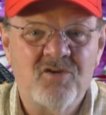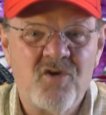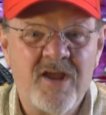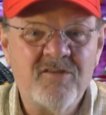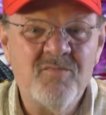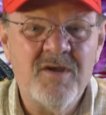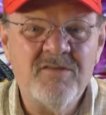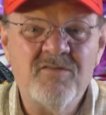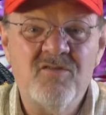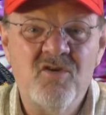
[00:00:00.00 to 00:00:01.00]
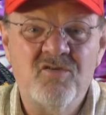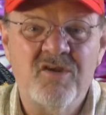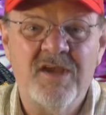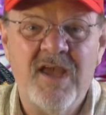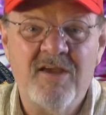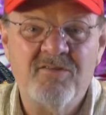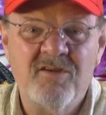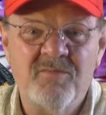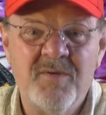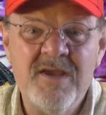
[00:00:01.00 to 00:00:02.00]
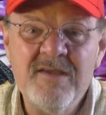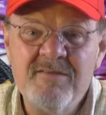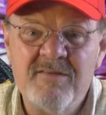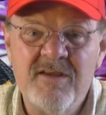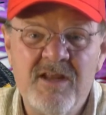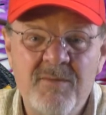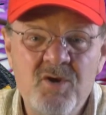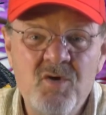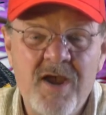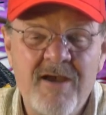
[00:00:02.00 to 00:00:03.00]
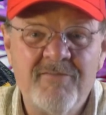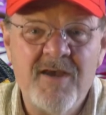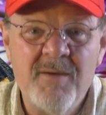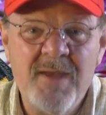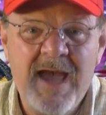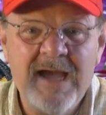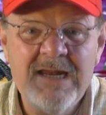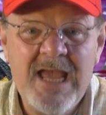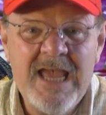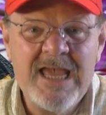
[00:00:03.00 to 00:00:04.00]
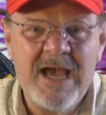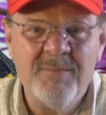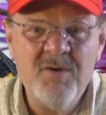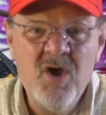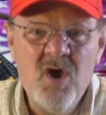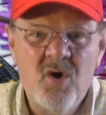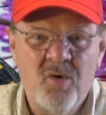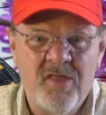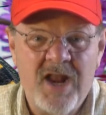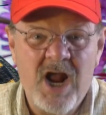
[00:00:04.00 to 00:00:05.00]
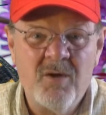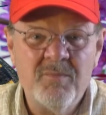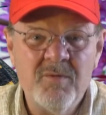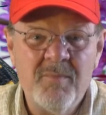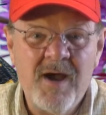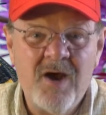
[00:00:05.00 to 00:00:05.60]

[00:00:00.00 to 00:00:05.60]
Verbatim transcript: It transmits using SSB, CW, FM, and AM with an output